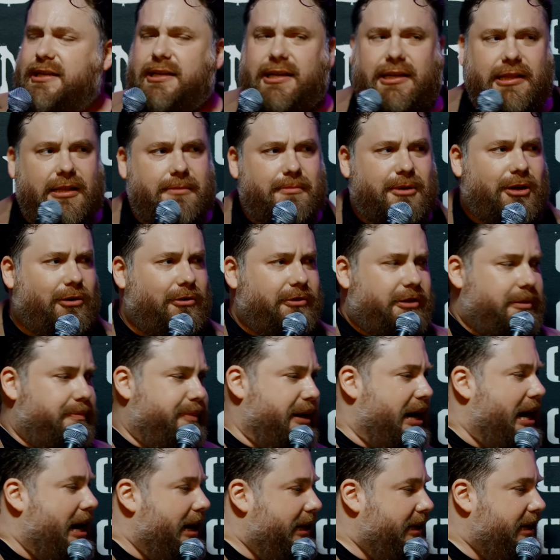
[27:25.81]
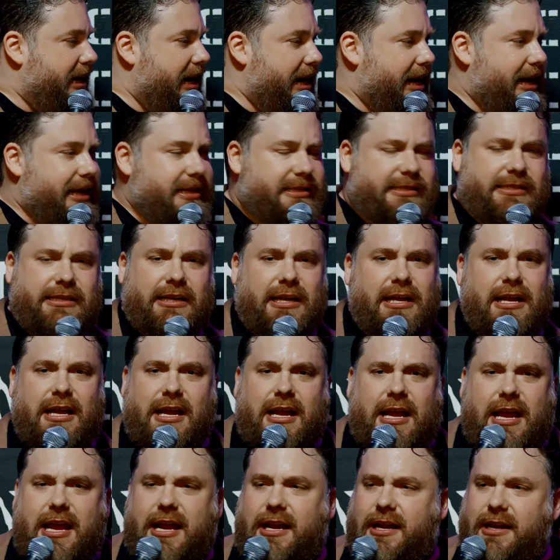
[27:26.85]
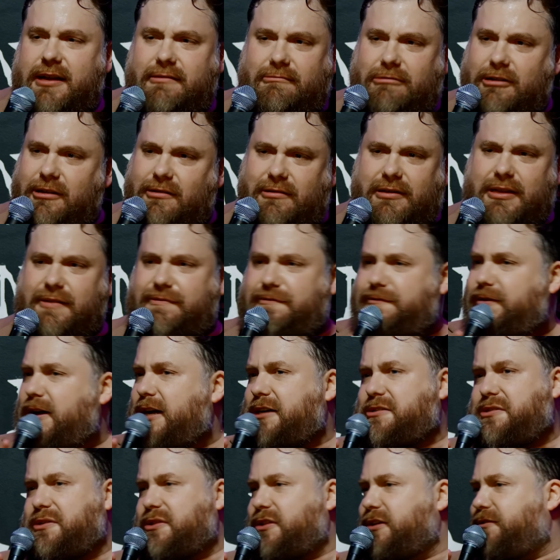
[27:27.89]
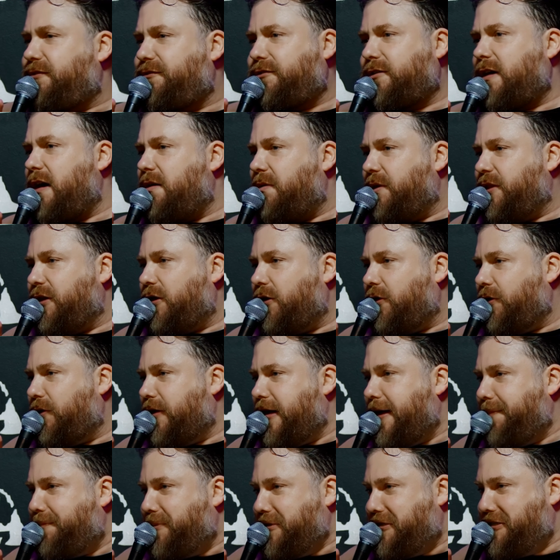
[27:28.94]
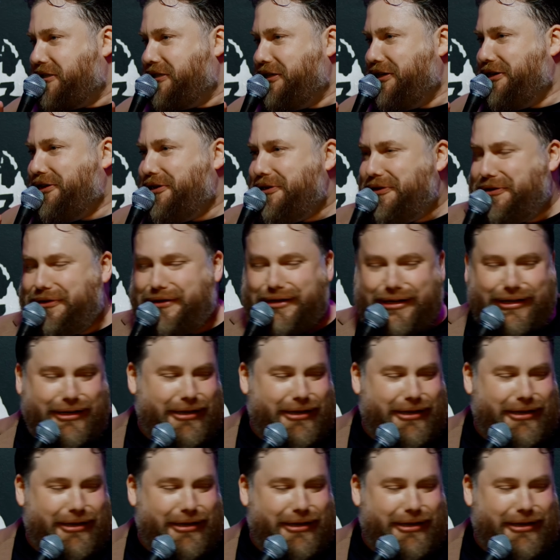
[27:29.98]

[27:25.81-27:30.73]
in the middle of the podcast, and it really fucks with the flow of the whole episode.